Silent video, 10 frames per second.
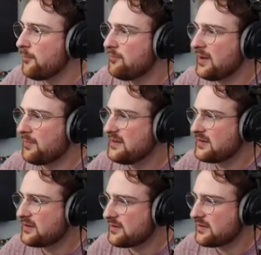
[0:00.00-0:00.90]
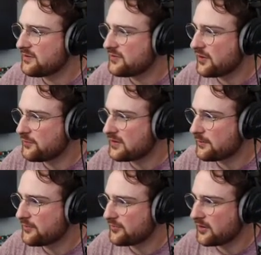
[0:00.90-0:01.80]
But basically this tone
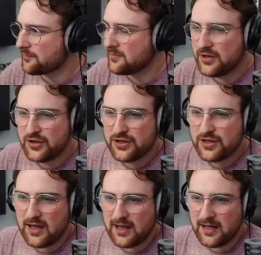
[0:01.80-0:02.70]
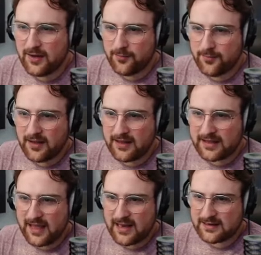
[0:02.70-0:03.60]
comes from,
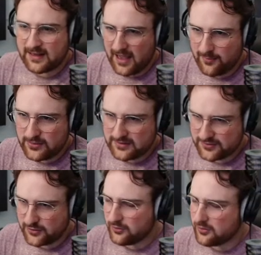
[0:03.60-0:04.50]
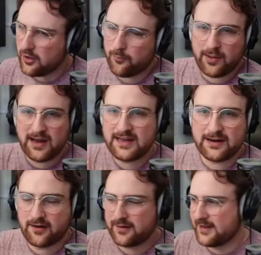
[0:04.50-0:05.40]
again, copying the solo, panning it
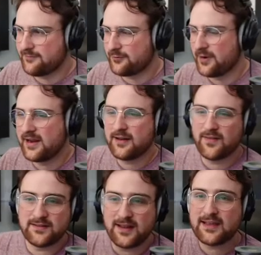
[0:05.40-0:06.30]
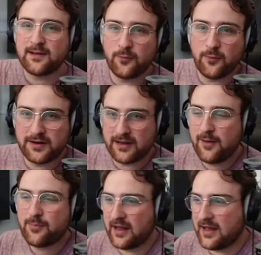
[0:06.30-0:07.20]
hard left, right, and then taking one
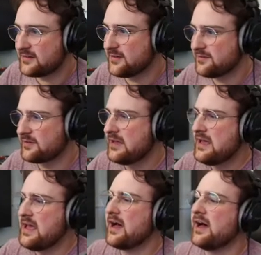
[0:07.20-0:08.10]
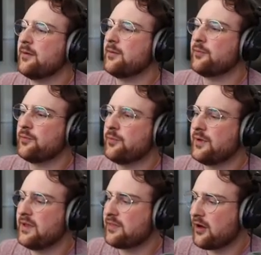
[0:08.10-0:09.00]
up an octave
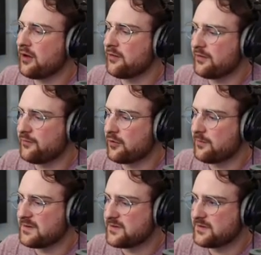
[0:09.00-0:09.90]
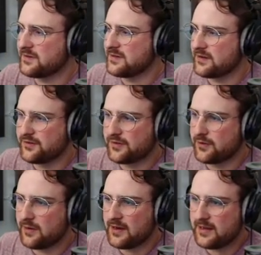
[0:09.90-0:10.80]
with all the formants still in there.
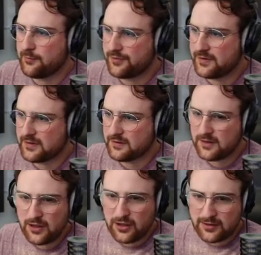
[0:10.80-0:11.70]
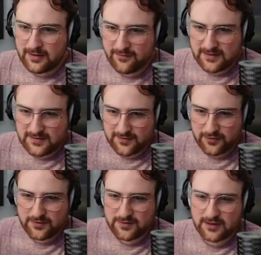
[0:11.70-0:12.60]
So on Ableton, you have these
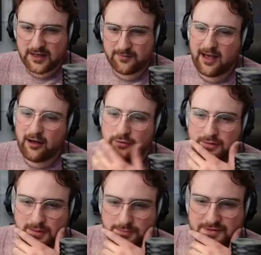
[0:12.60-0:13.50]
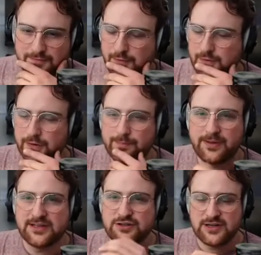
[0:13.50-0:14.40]
different algorithms for
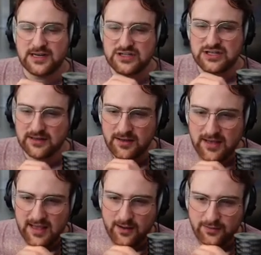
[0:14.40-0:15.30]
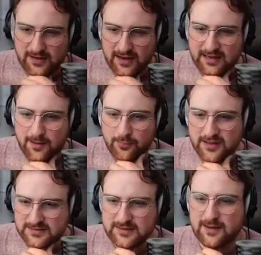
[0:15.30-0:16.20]
pitch changing. And we've got
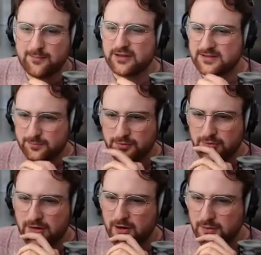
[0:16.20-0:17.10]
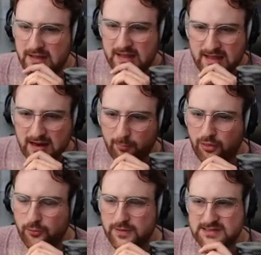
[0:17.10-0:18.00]
Complex Pro are
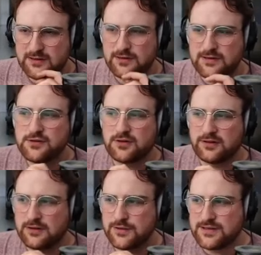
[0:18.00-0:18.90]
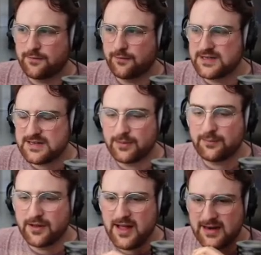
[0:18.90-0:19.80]
the ones that you would usually use for
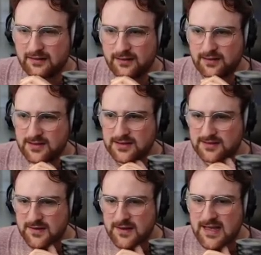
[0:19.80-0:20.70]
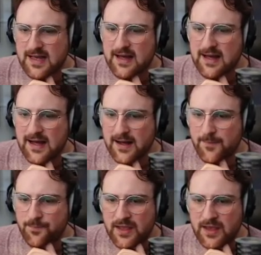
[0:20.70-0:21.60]
something melodic like this.
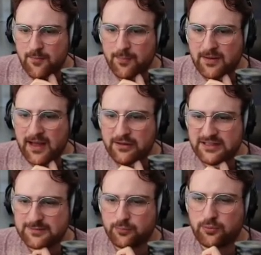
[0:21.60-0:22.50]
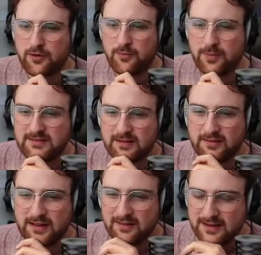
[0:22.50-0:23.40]
But Complex Pro
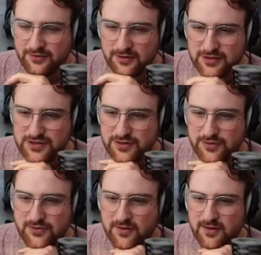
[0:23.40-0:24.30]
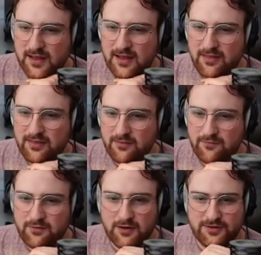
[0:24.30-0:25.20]
basically allows you to choose
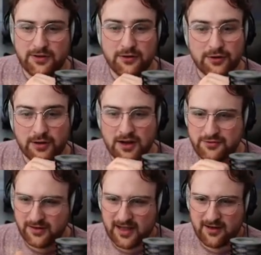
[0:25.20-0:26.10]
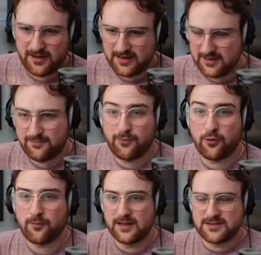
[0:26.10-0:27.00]
from 0 to 100 how many
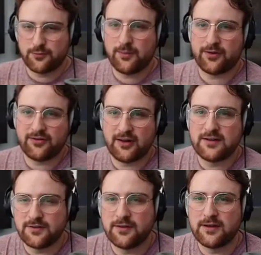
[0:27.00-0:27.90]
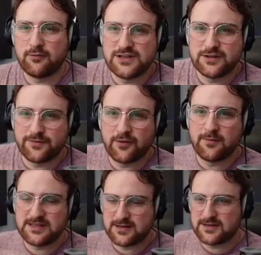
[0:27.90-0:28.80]
formants or what percentage of the original
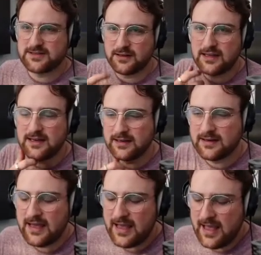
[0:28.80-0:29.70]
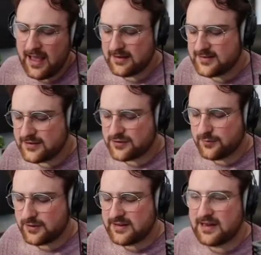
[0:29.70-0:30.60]
formants are still in it. And essentially
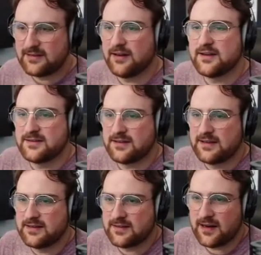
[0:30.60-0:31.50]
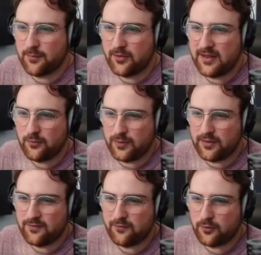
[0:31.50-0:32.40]
what that does is, and I'll play it with
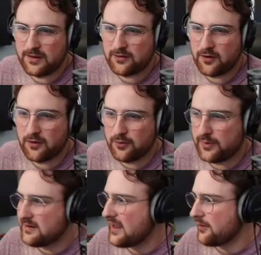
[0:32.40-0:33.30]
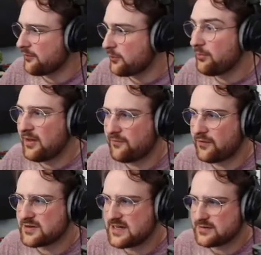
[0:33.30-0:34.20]
the formants all the way down. Well, I'll play it
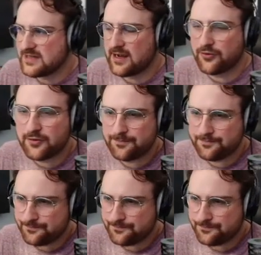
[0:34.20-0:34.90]
first how it sounds.